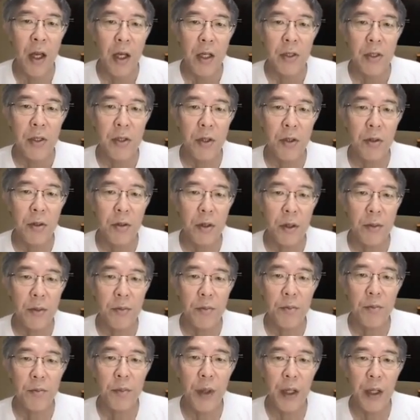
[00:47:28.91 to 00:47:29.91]
So
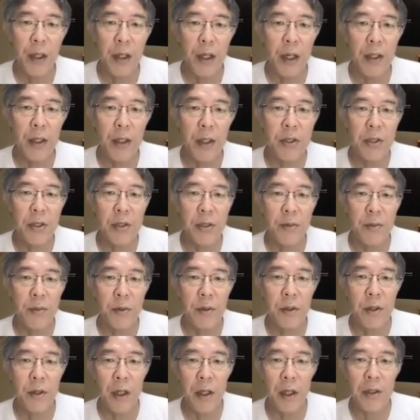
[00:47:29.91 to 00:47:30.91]
by H
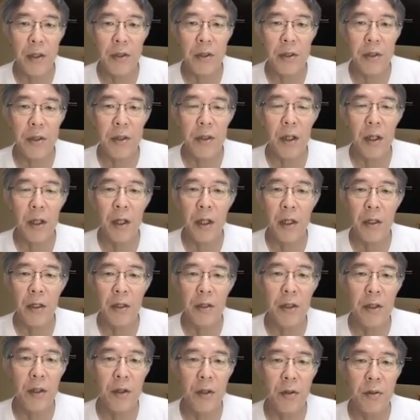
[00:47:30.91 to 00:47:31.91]
dot, I
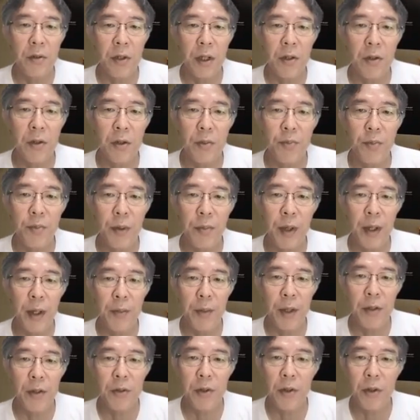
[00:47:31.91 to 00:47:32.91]
denote a loop of
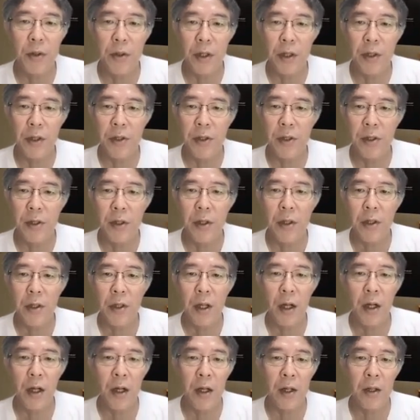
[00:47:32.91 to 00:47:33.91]
Hamiltonians.
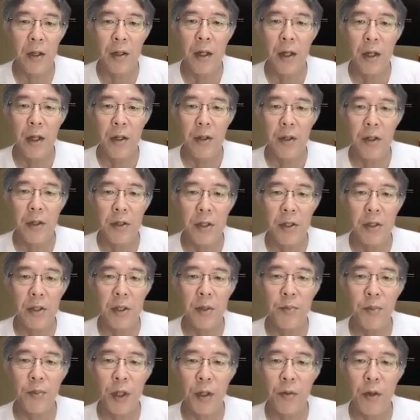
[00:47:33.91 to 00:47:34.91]
Uh, this is
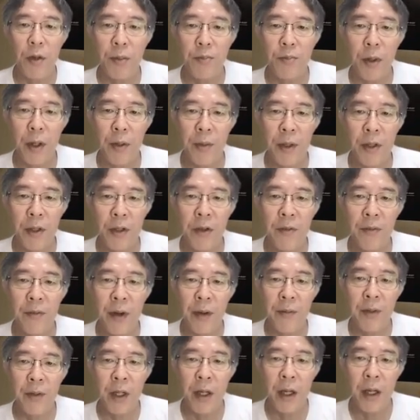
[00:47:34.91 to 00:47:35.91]
simply one parameter
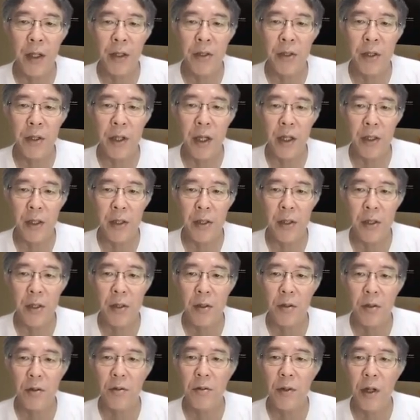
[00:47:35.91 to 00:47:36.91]
family HS,
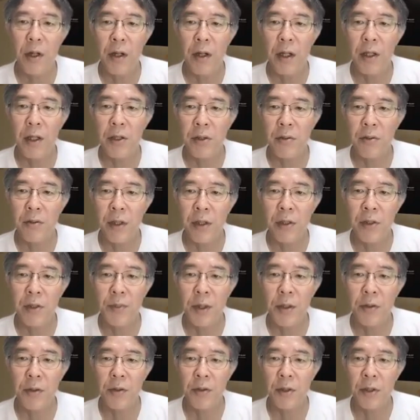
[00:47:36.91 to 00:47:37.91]
where S runs
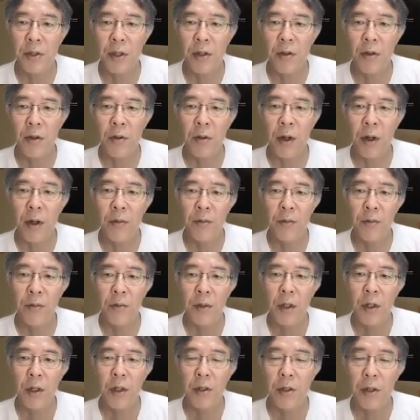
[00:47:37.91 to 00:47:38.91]
between 0, 1,
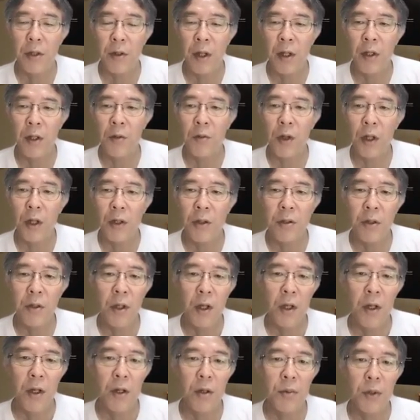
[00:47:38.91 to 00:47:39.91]
there are one
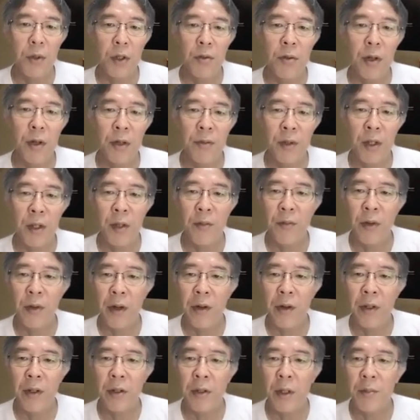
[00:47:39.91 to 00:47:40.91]
of un
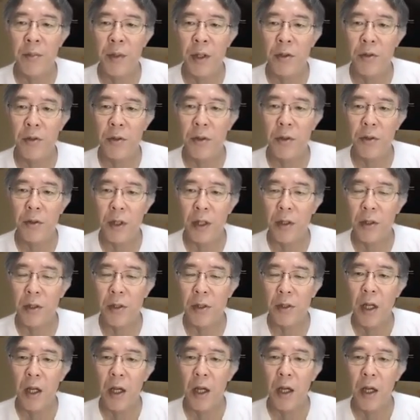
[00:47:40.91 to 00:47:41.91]
invariant
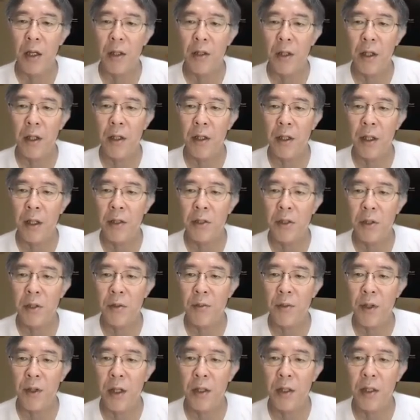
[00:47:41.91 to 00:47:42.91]
Hamiltonians, and I
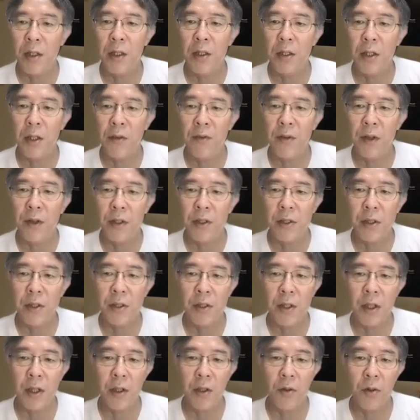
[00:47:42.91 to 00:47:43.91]
assume that it defines a
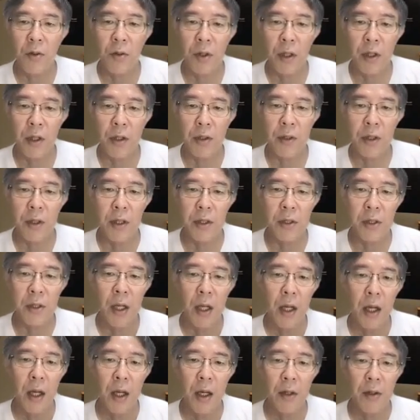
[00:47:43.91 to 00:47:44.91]
cycle like this.
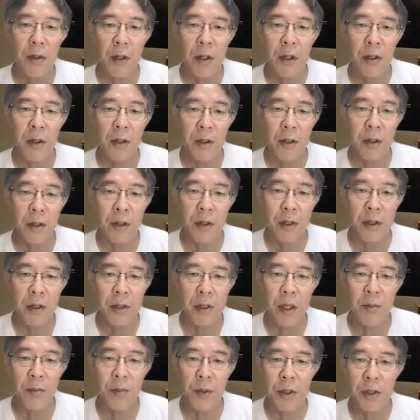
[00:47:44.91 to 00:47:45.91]
And here are the
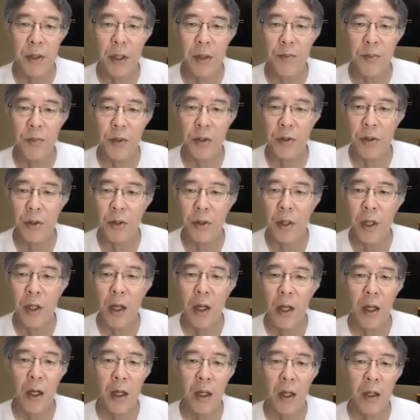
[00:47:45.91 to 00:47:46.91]
same assumptions.
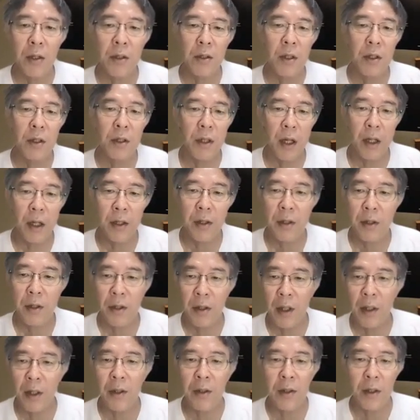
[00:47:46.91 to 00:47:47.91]
And again,
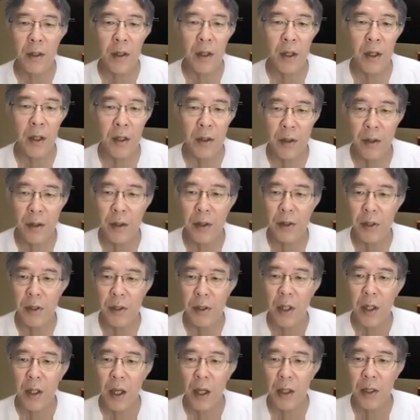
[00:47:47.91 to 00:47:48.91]
then uh, this
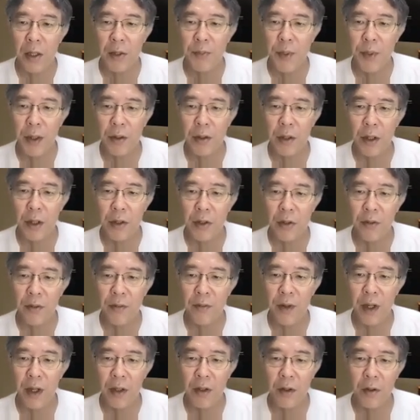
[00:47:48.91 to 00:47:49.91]
expectation
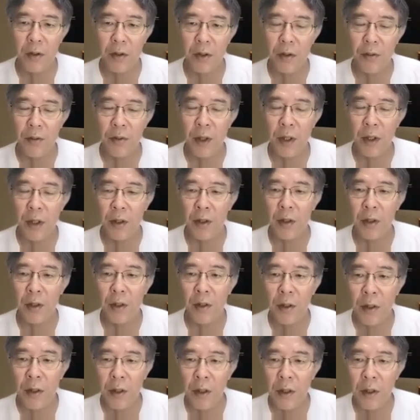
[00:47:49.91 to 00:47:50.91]
value, if when
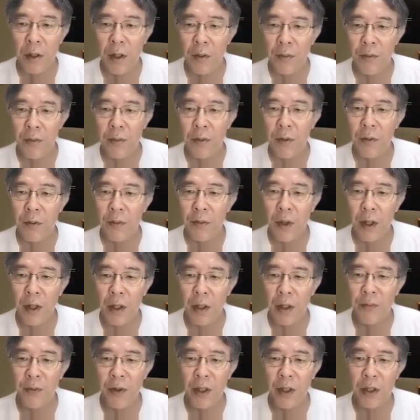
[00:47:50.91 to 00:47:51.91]
if, if
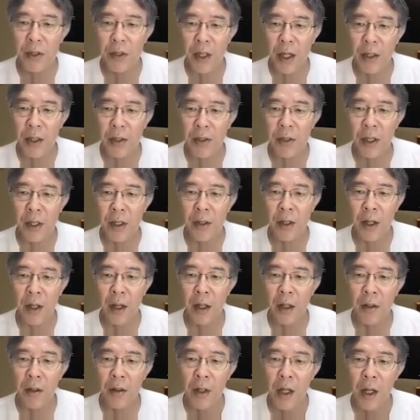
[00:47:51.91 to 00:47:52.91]
I fix x and
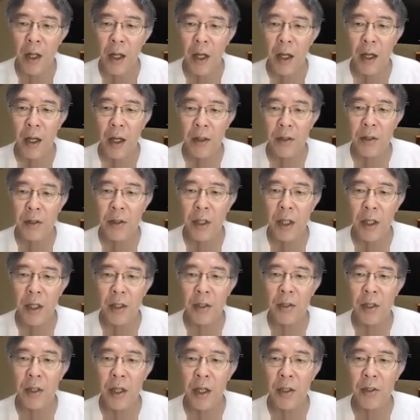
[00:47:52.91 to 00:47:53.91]
l and
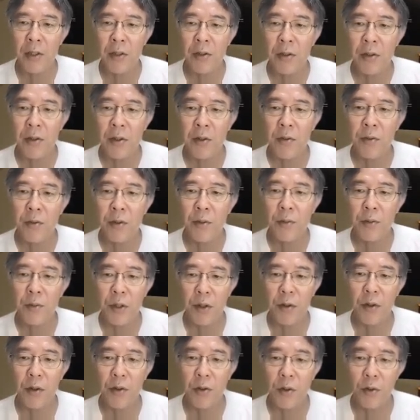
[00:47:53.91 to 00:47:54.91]
change s from
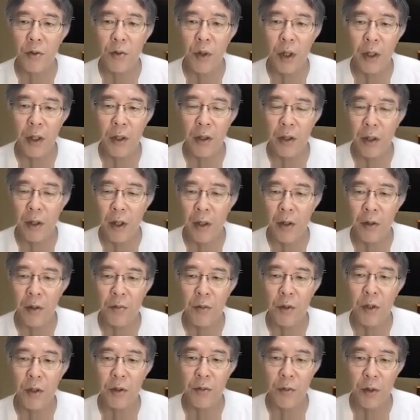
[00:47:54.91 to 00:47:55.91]
0 to 1, then
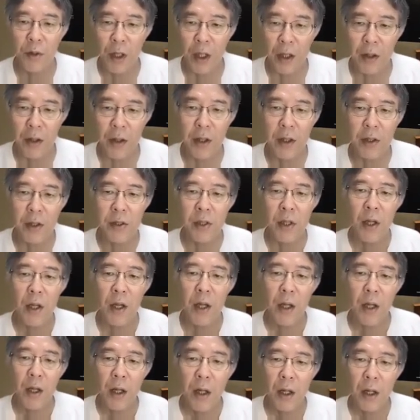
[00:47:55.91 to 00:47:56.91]
we, we get this
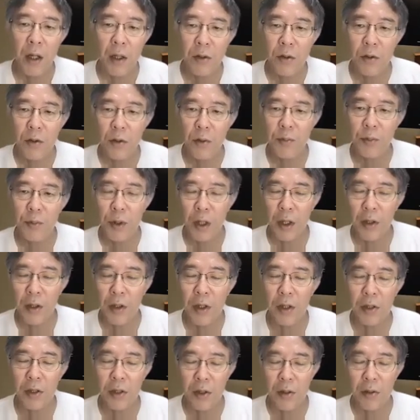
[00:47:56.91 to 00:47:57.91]
uh, loop in
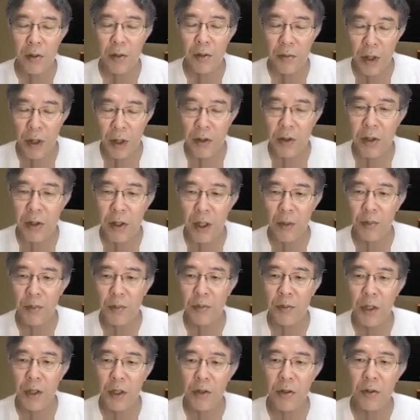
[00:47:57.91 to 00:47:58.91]
this ring-shaped
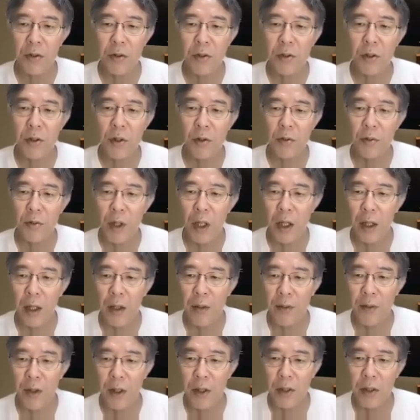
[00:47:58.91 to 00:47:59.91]
region. So we
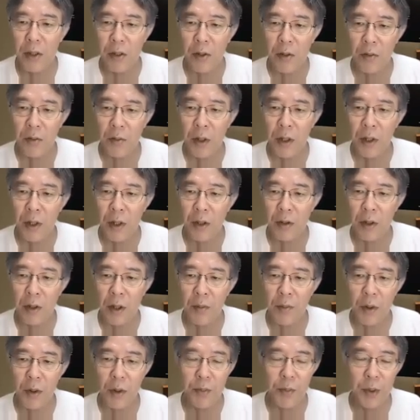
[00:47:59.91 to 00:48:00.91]
have this winding
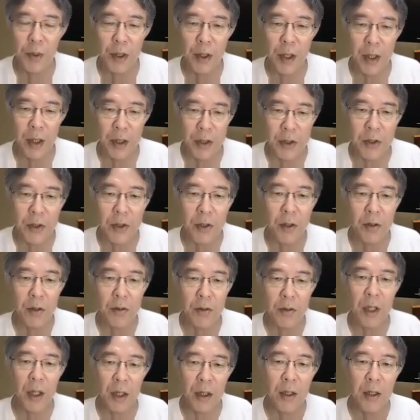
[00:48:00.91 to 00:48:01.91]
number ph.
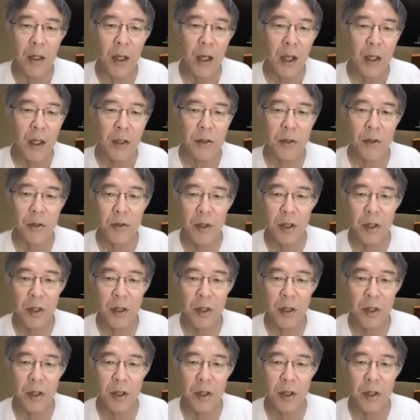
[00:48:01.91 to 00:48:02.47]
Okay, so